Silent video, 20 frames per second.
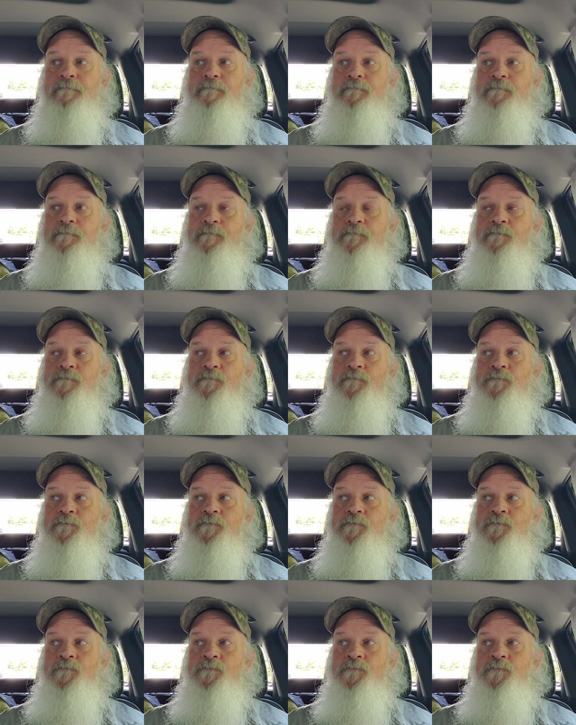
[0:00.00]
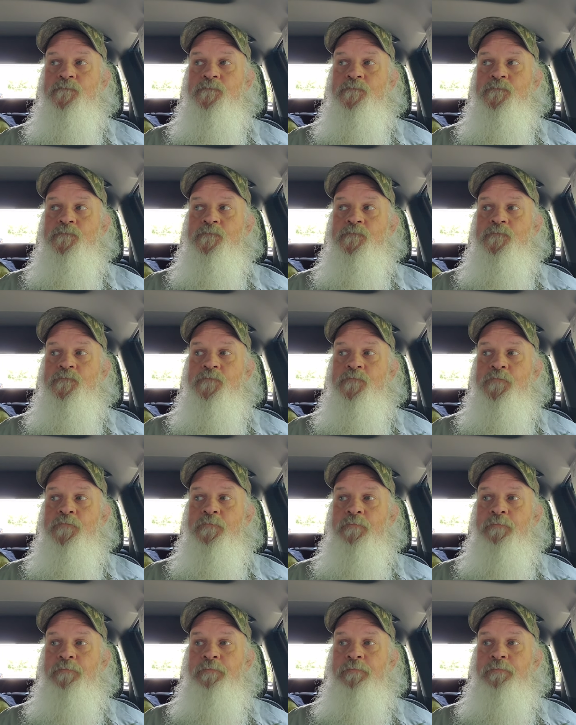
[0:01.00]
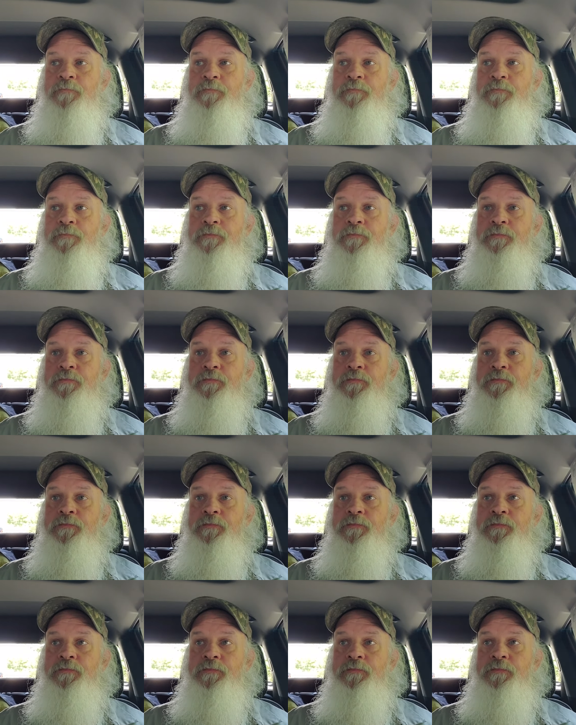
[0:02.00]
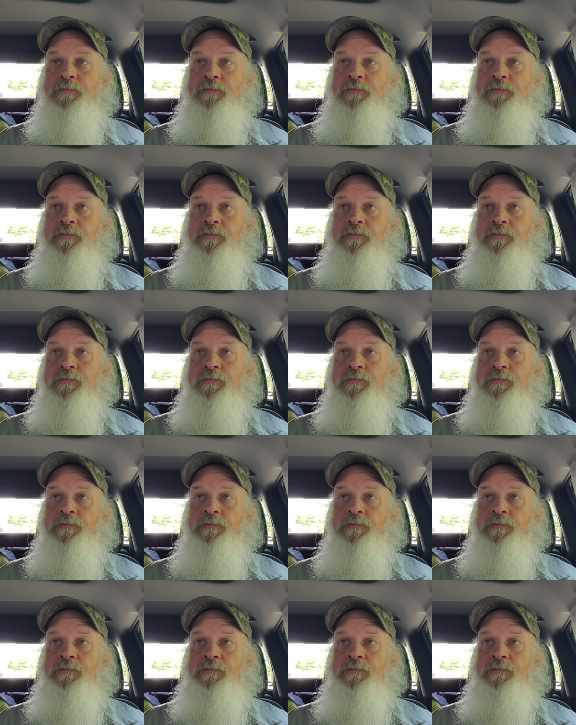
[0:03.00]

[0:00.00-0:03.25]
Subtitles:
Nobody speaks.